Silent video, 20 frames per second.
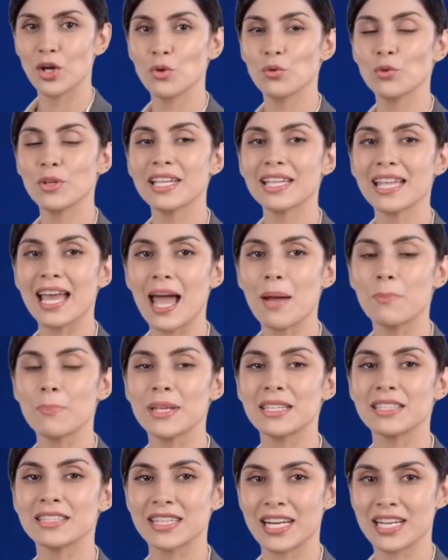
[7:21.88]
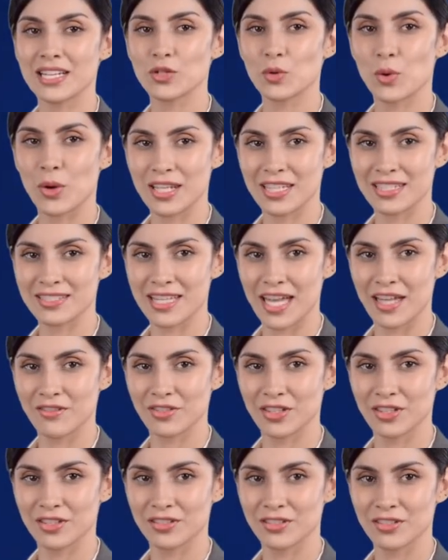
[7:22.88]
Recapping Day
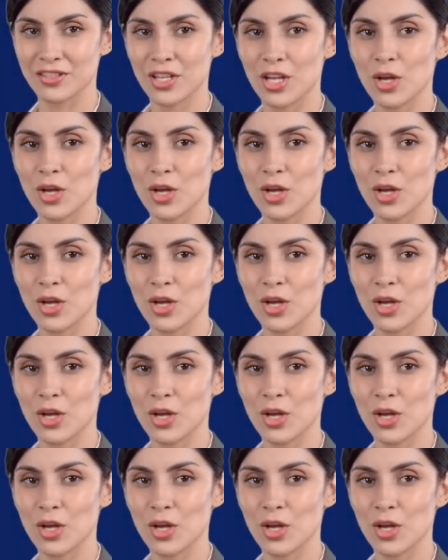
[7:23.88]
27,